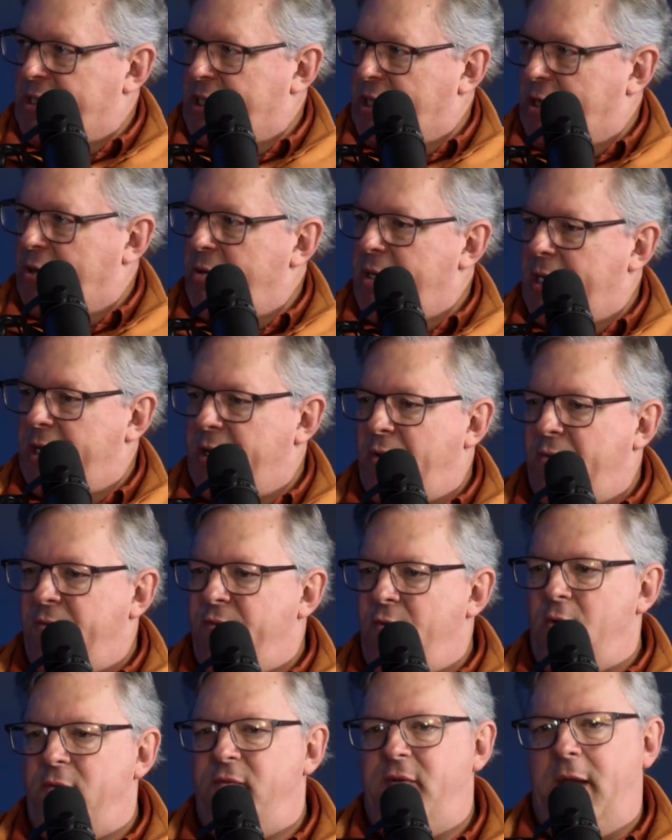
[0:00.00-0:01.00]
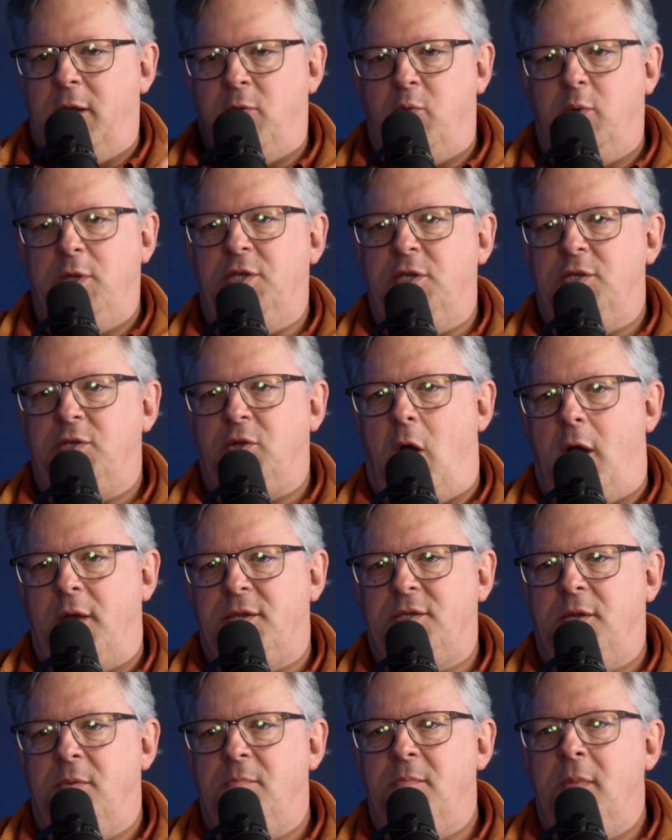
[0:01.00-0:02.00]
to, for faith, which is
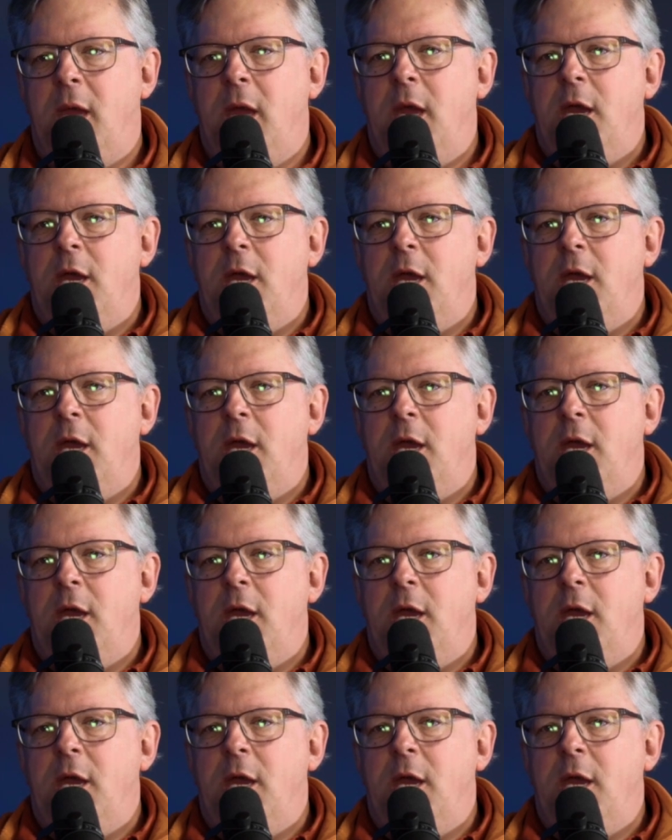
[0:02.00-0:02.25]
awesome.